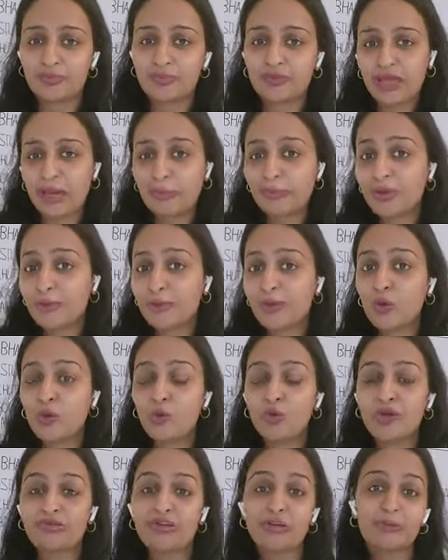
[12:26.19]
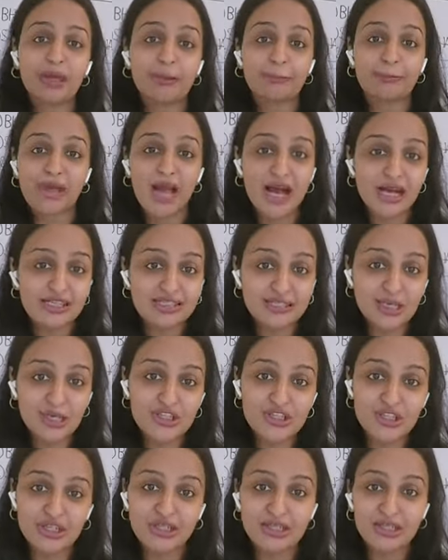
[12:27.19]
There are people who even make pyaz
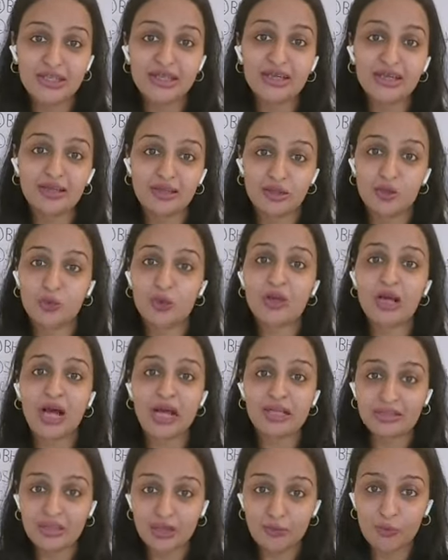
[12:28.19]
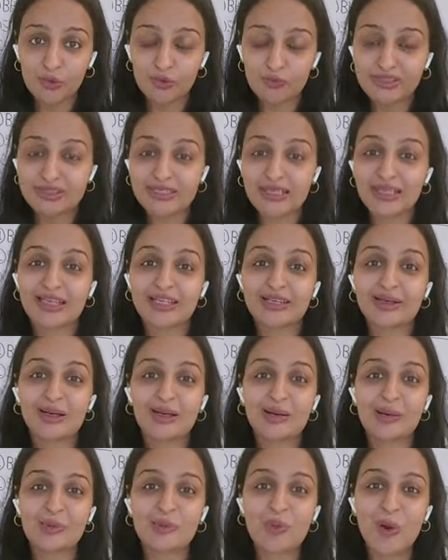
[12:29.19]
ka chutney, you know, kanda, what we say in
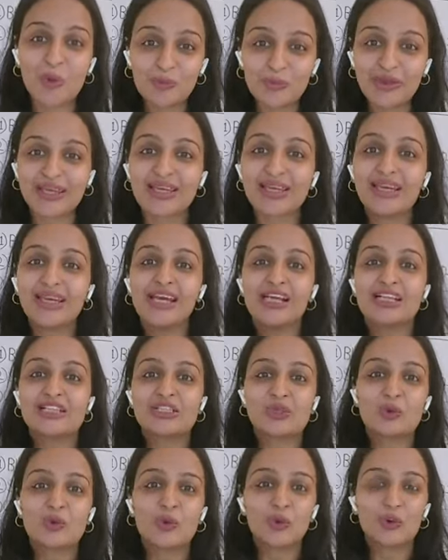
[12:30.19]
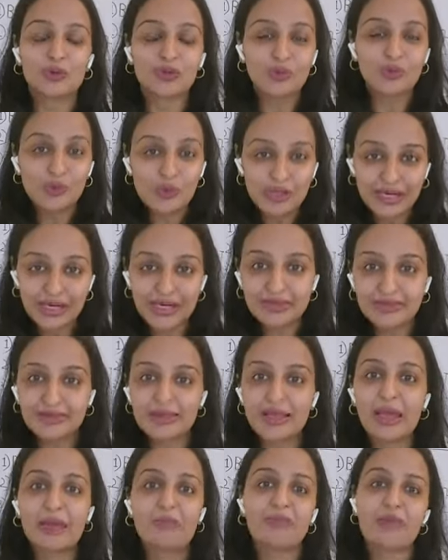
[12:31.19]
Bombay. So you
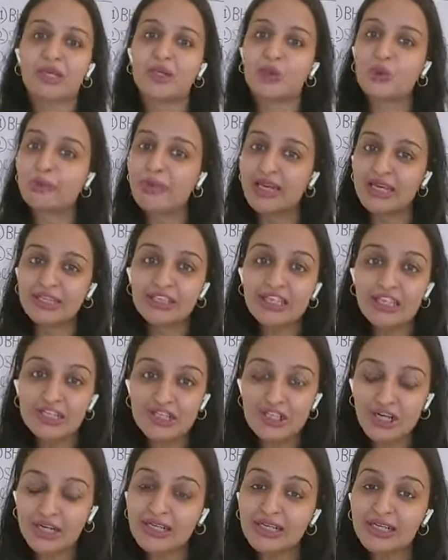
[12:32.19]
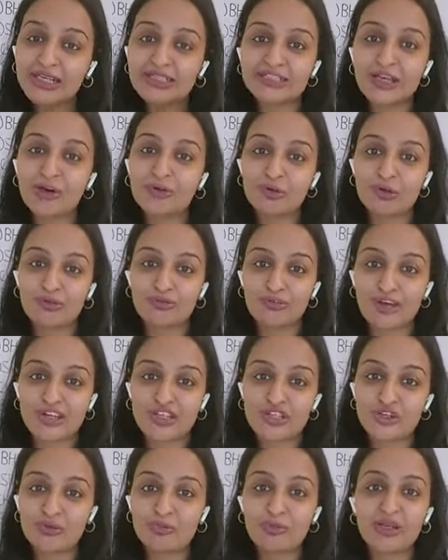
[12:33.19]
grate them and you make these chutneys out of
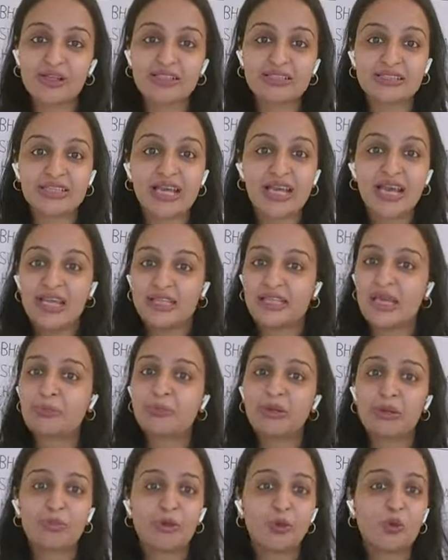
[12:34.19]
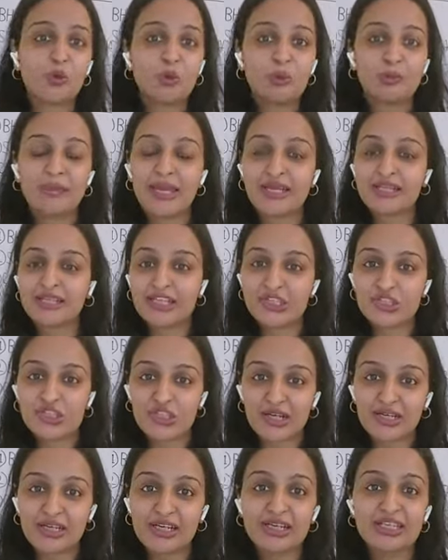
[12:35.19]
vegetables. There are people who make
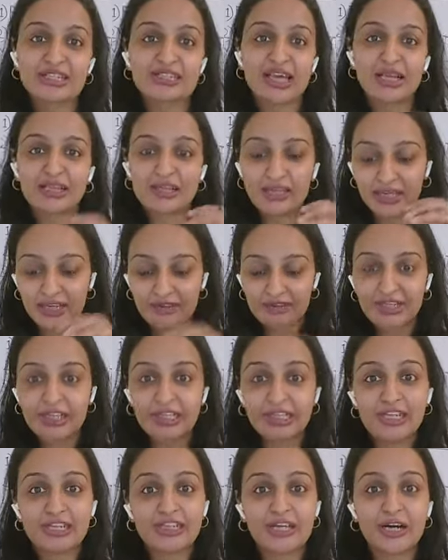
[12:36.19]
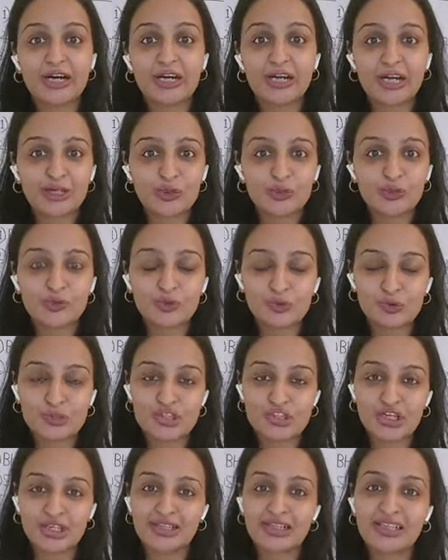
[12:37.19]
these chutneys and they give a little tadka to
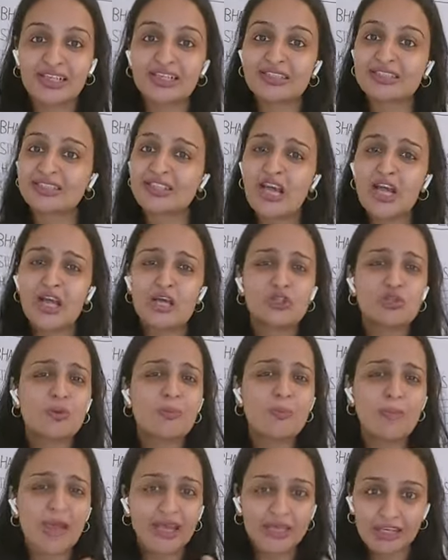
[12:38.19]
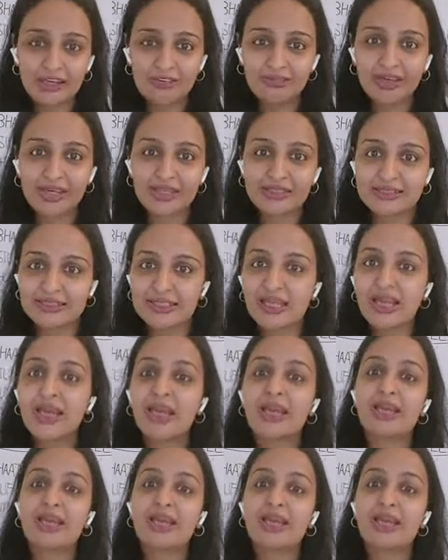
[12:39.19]
those chutneys. So many ways.